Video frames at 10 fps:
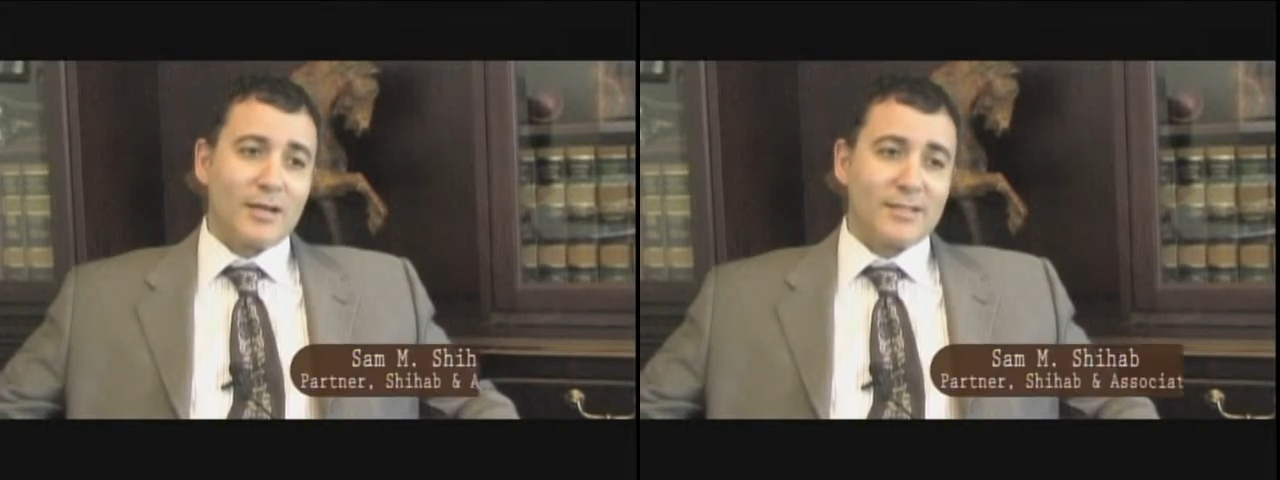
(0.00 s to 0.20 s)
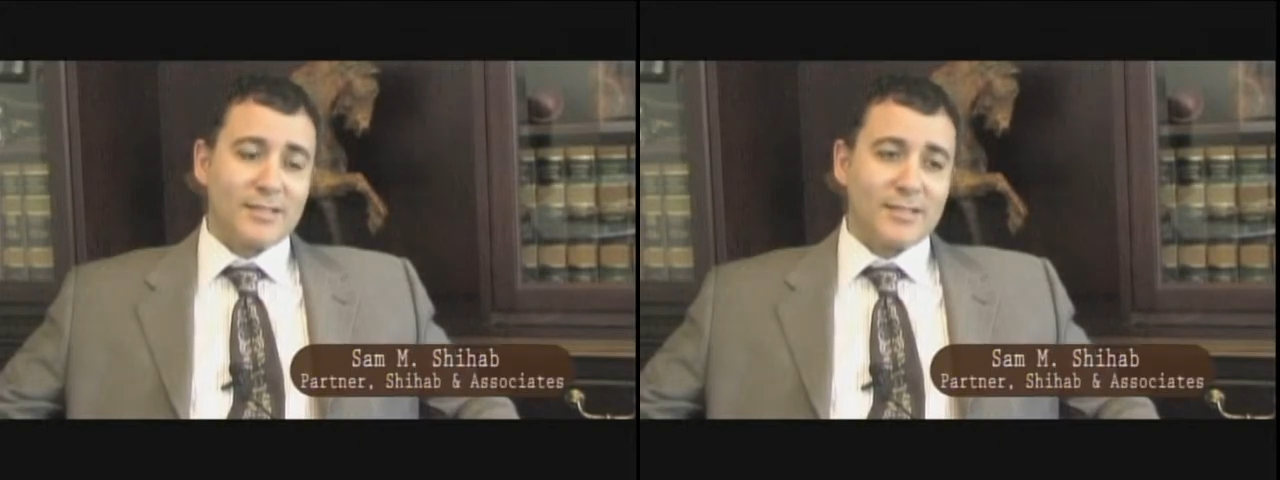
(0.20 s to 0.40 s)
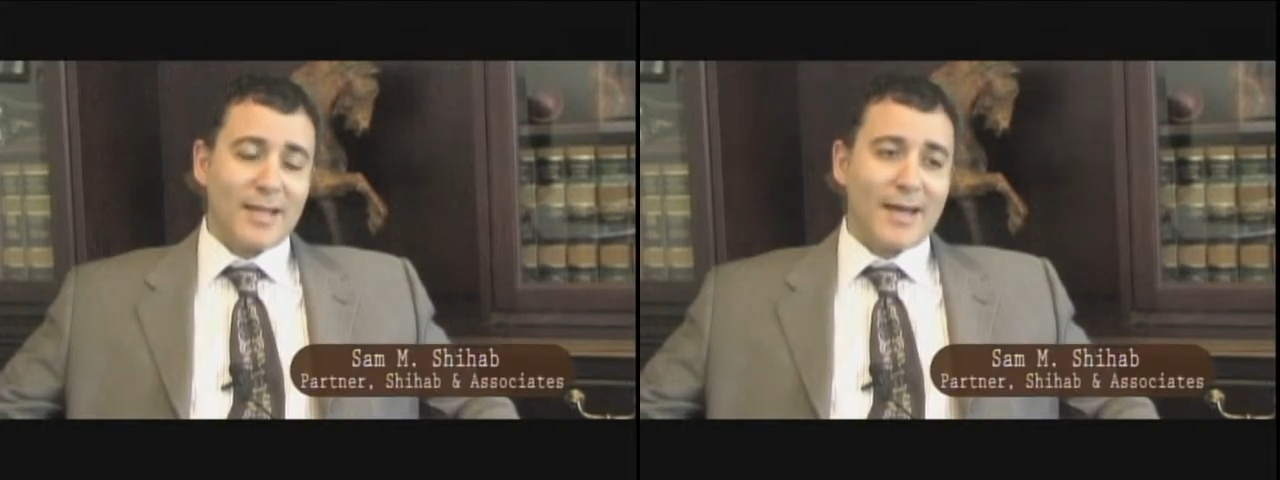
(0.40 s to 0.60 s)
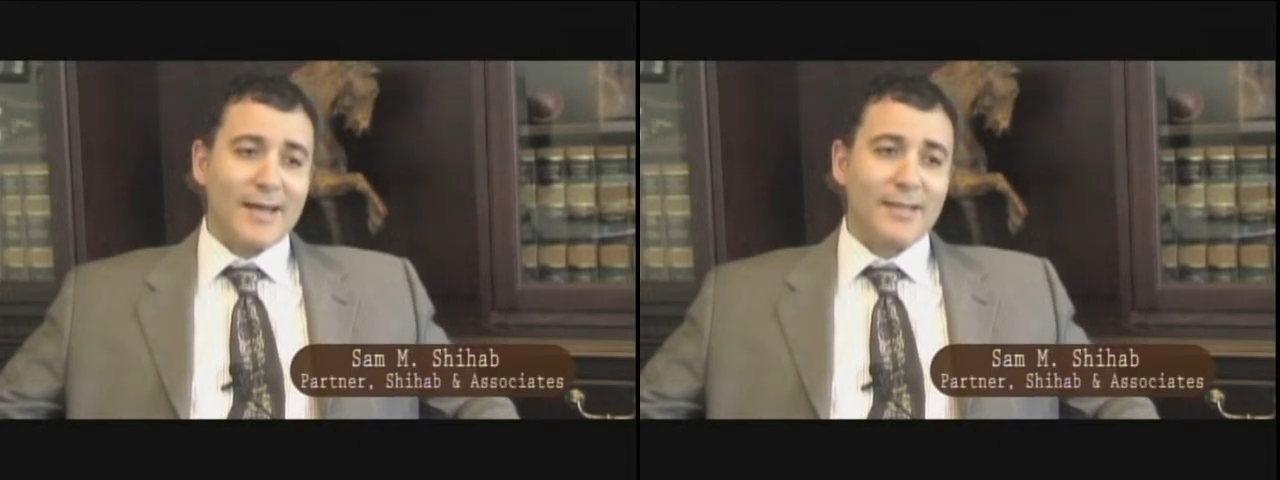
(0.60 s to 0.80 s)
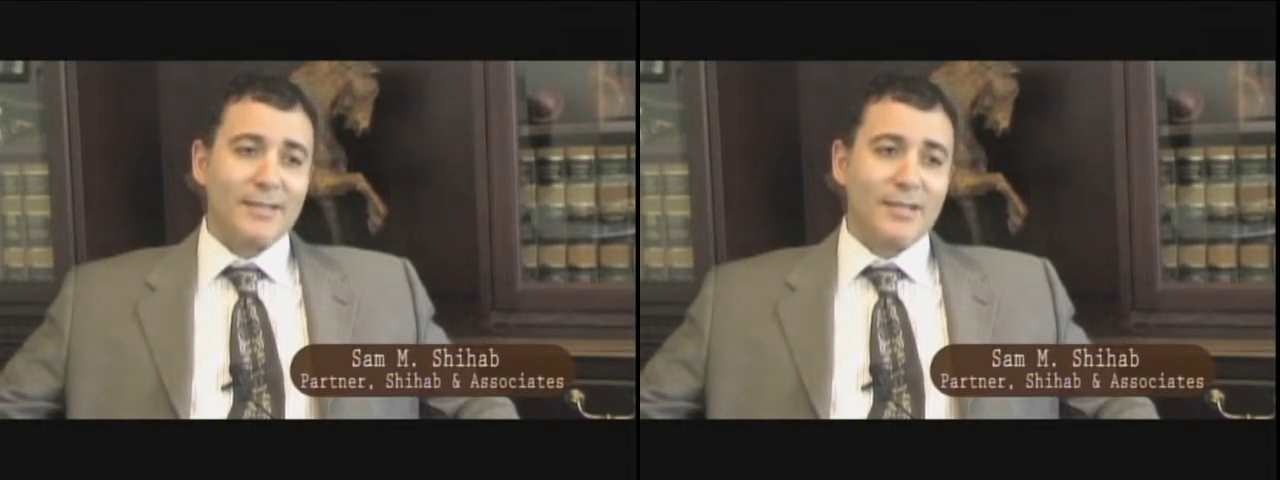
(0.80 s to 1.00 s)
is
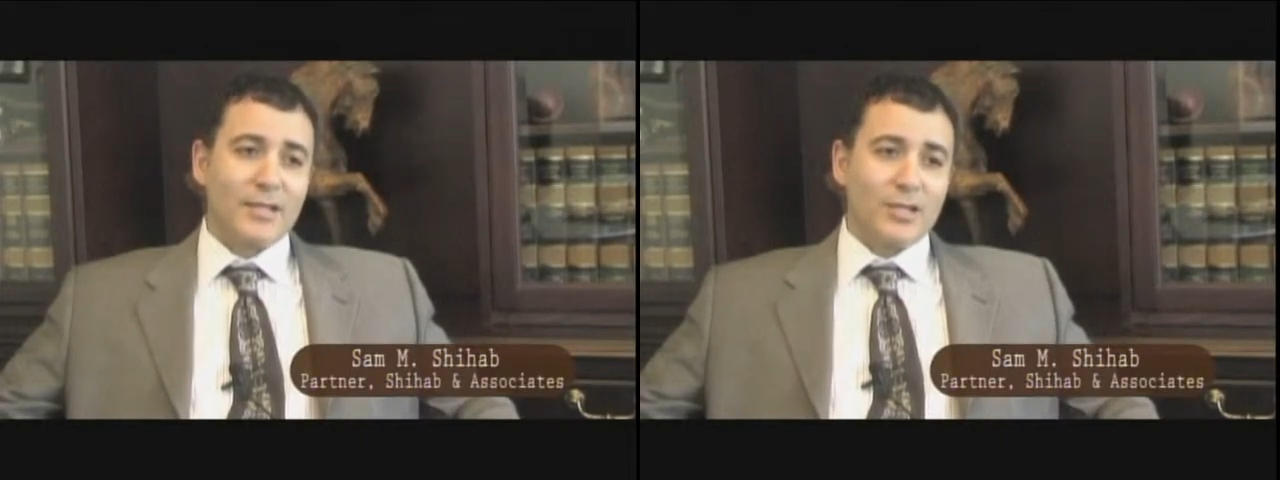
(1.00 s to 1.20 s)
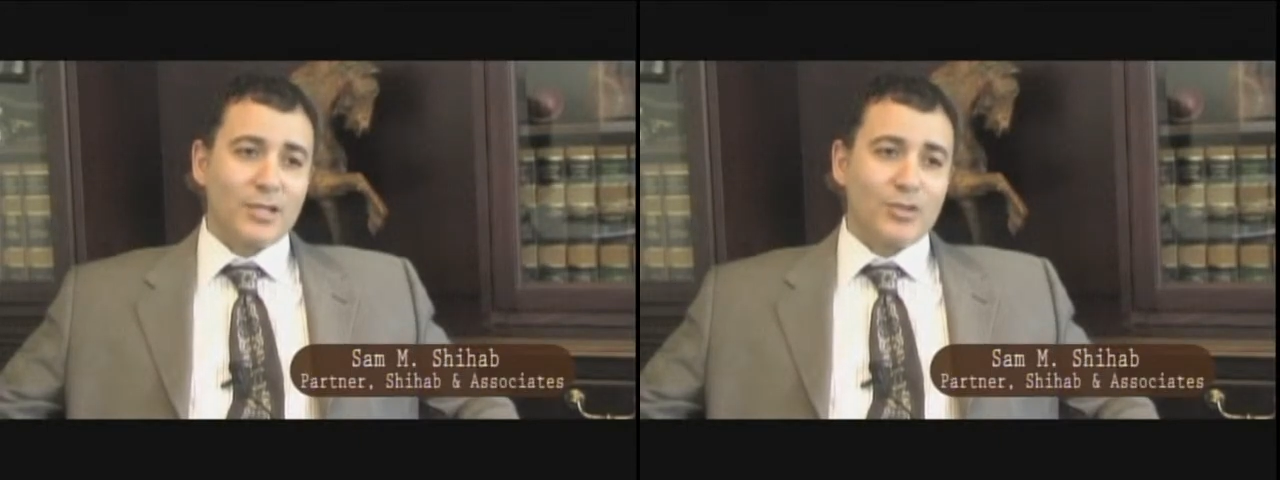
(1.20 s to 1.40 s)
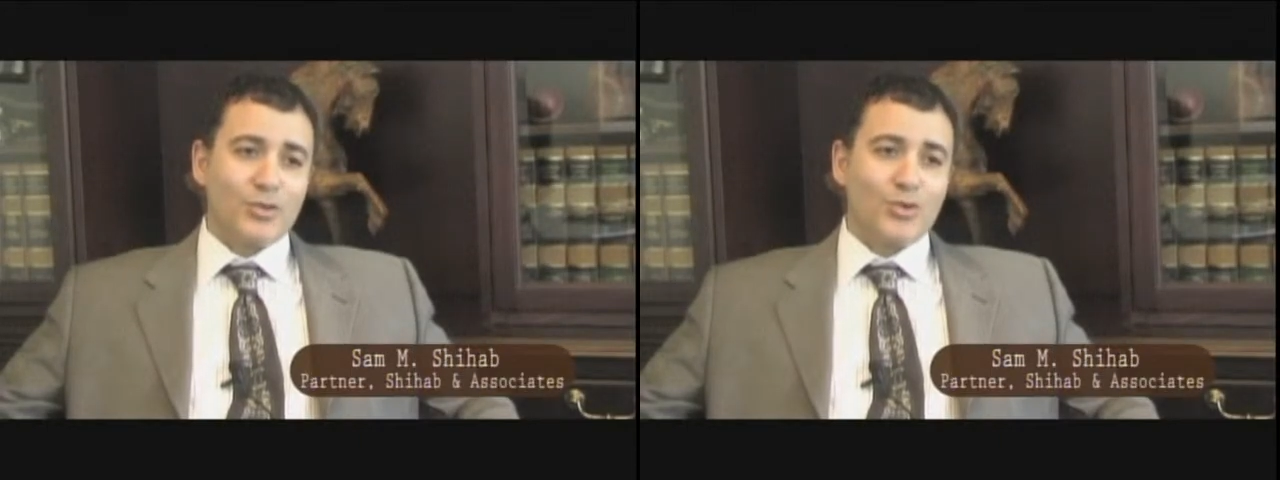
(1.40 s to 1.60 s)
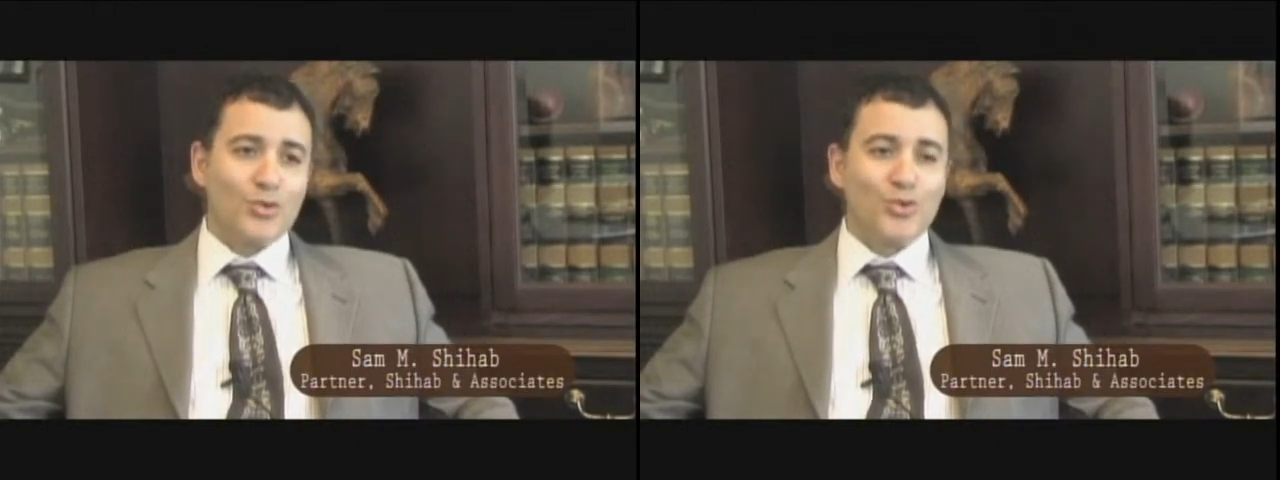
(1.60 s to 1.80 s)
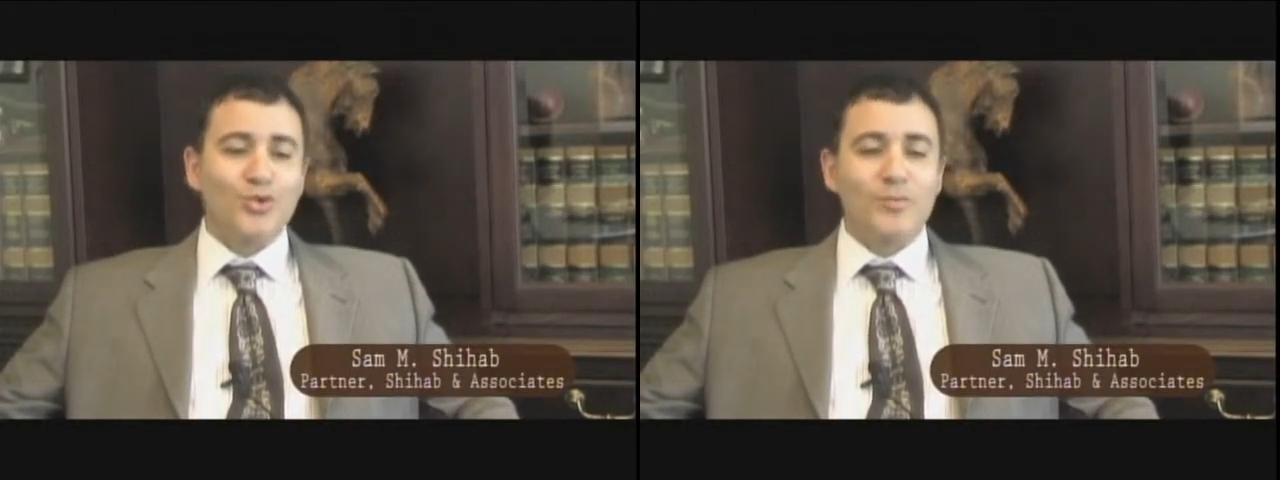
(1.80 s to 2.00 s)
designed to
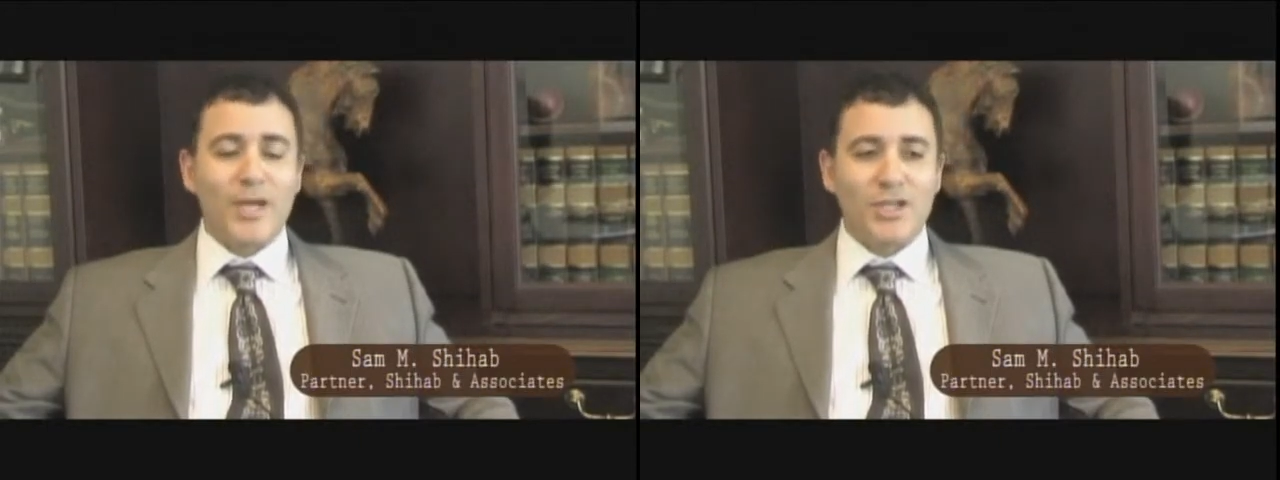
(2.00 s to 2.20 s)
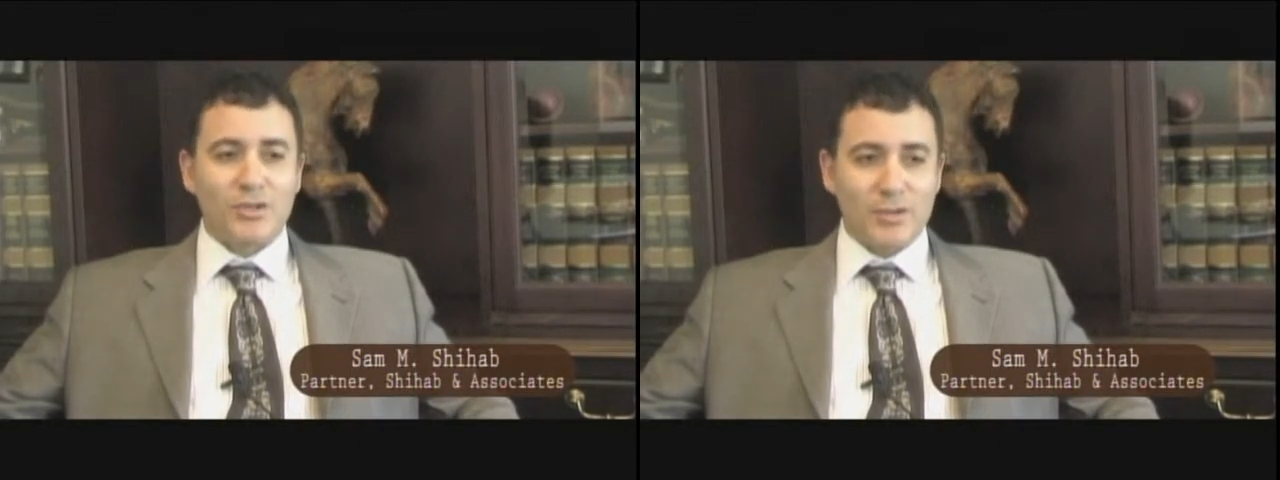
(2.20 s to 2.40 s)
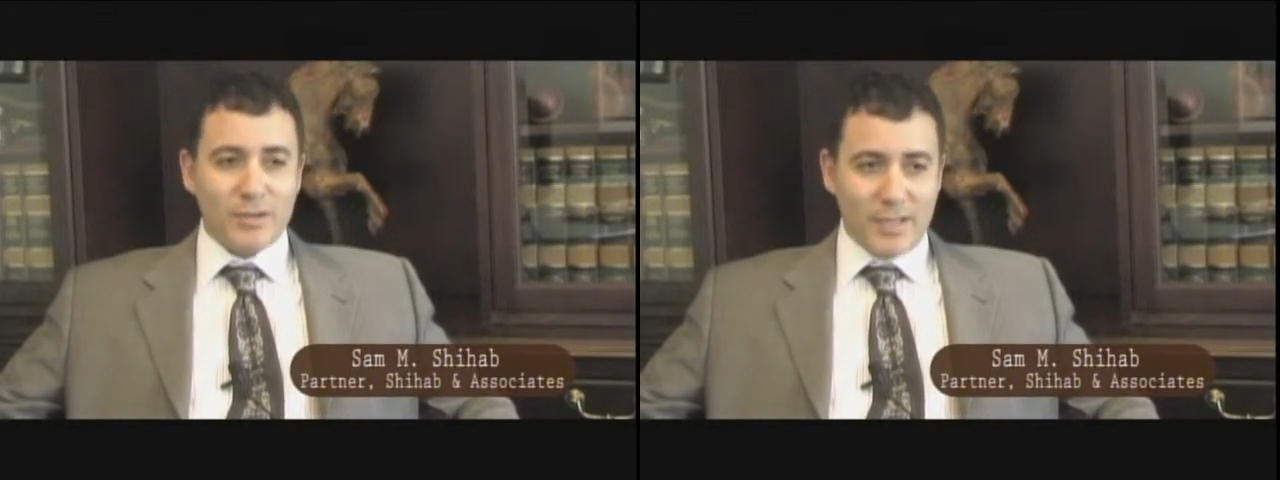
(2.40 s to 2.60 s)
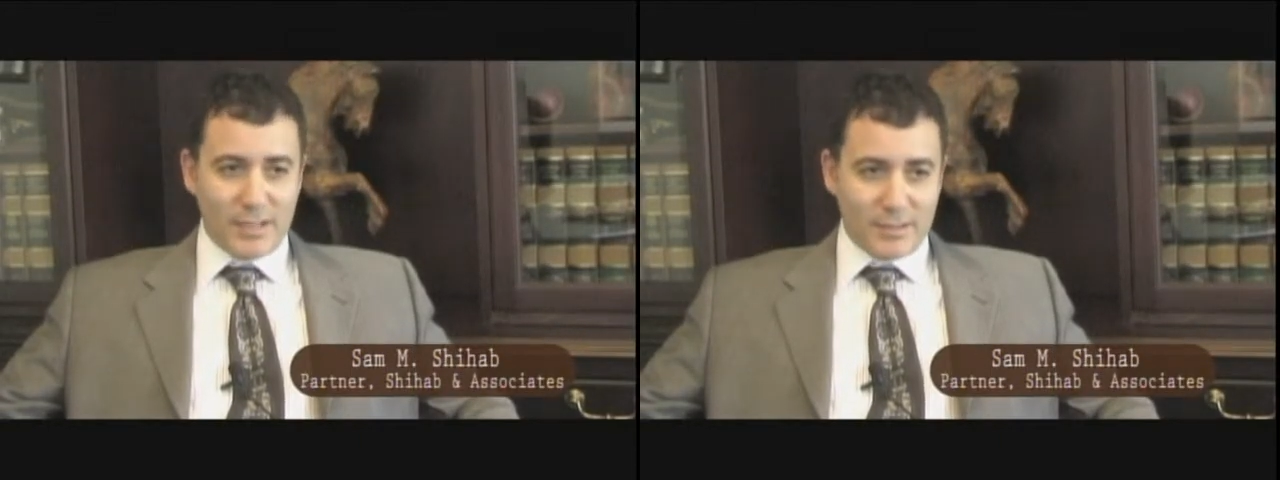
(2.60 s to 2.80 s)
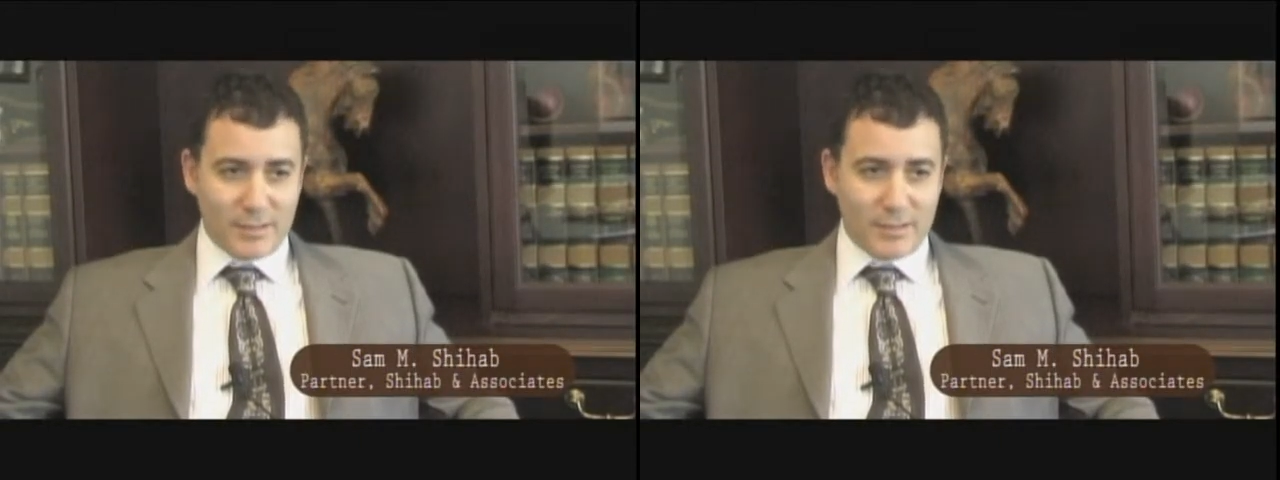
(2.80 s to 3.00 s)
do two major
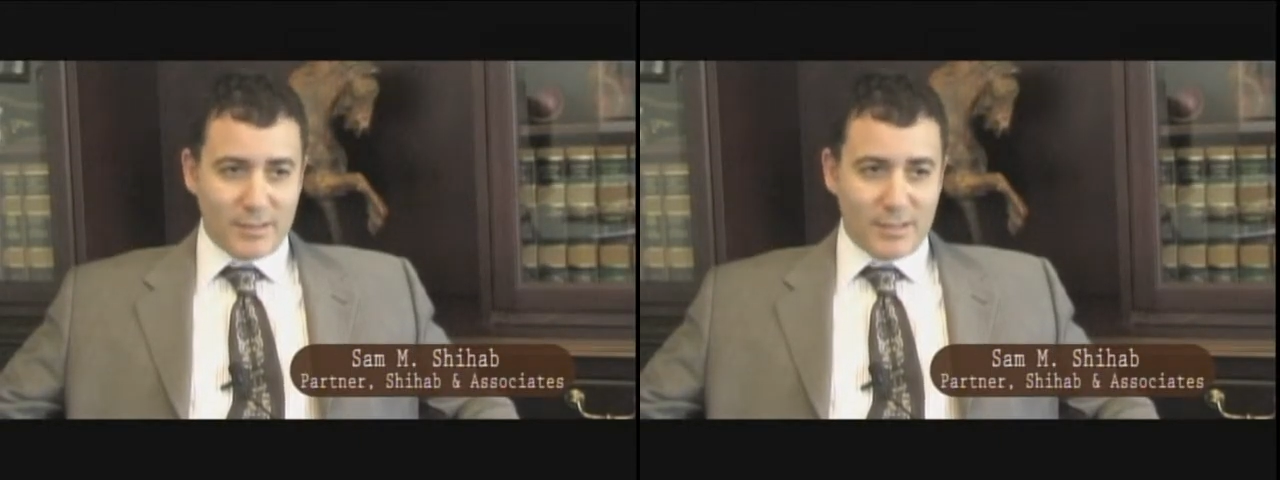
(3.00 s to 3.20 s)
things.